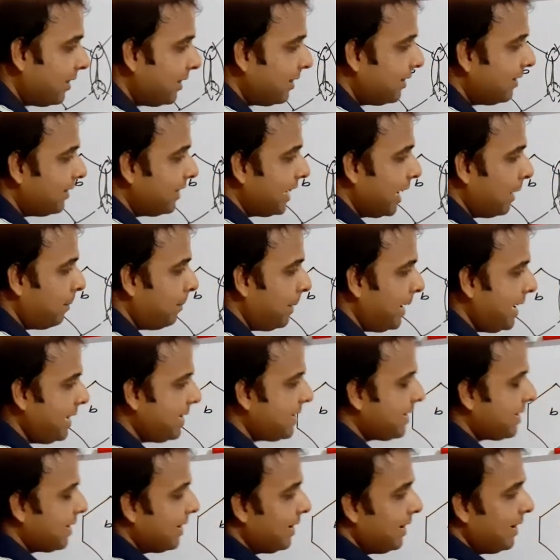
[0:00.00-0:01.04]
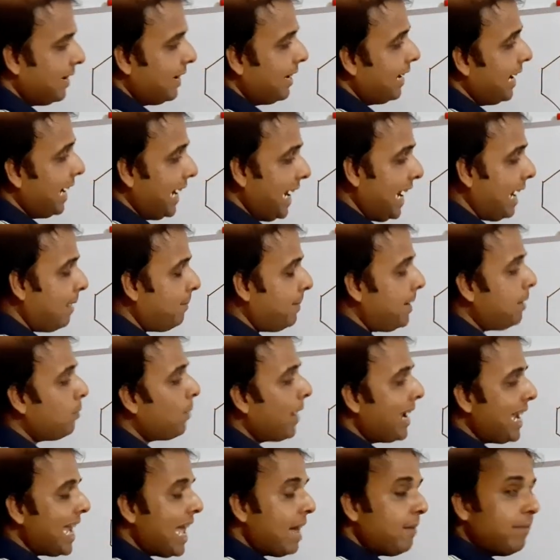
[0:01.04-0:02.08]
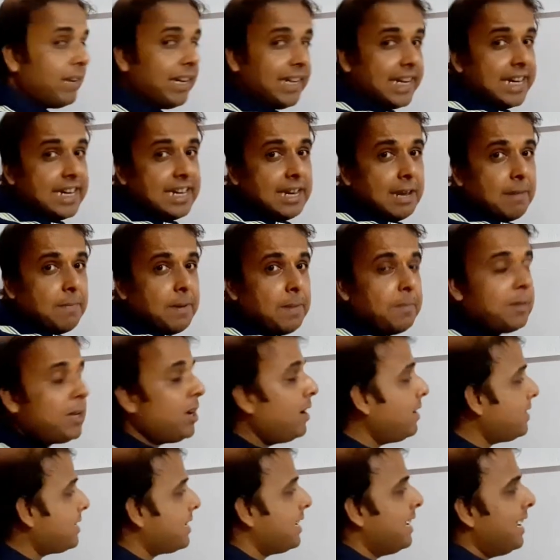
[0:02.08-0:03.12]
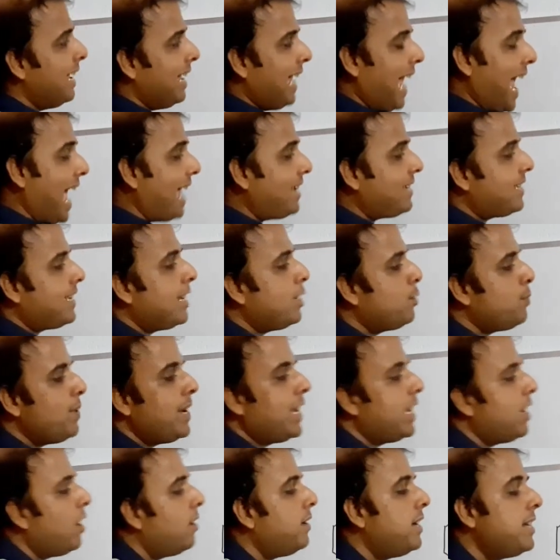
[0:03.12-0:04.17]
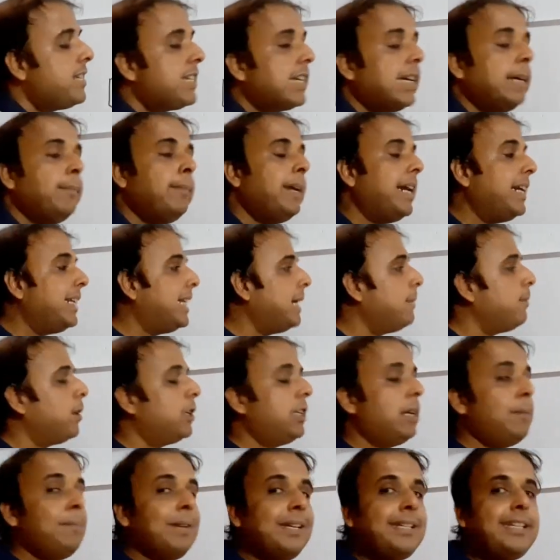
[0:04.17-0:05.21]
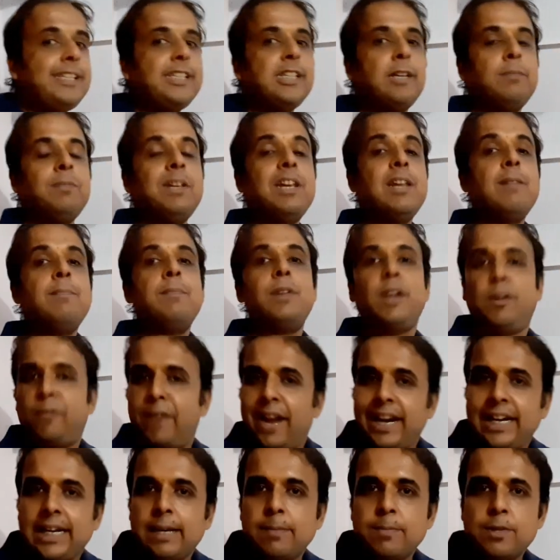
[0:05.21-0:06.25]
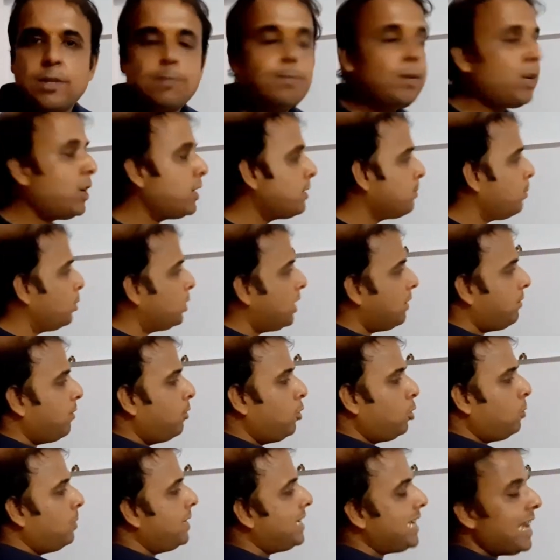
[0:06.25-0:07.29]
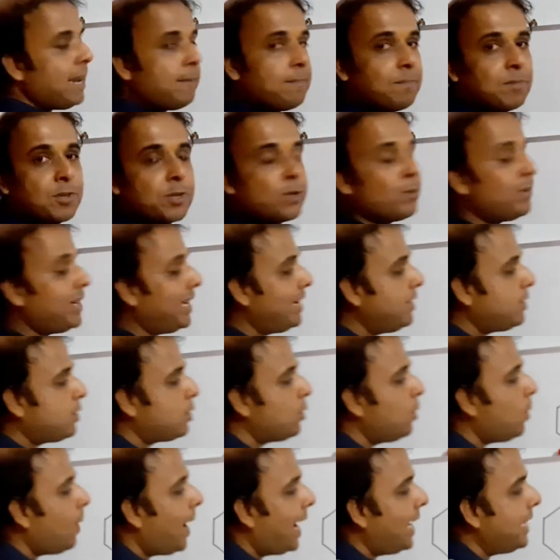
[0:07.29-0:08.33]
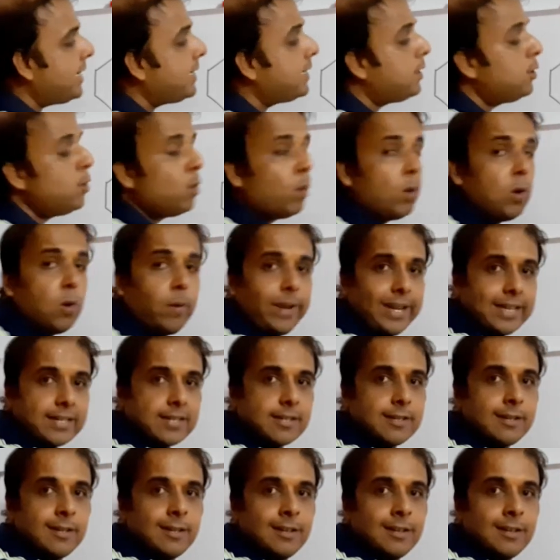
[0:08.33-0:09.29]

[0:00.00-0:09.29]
That means AB. Why I have written AB? Because as such we cannot discriminate them on the basis of the number of atoms, because both are found to be same. So there is no highest, no lowest.